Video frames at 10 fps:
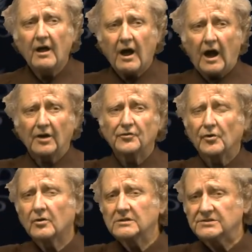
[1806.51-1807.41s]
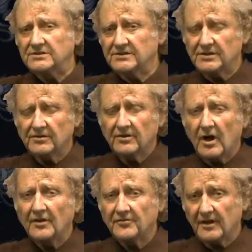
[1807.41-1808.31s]
Arcturus is in the
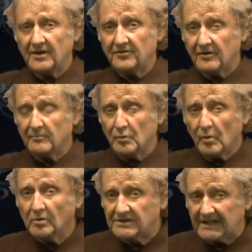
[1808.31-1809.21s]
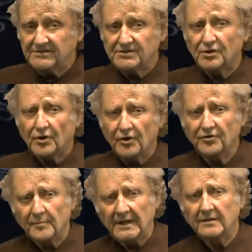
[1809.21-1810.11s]
constellation of Boötes, the
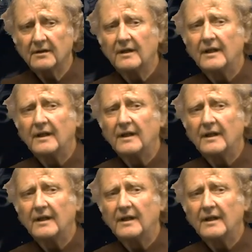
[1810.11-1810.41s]
herdsman.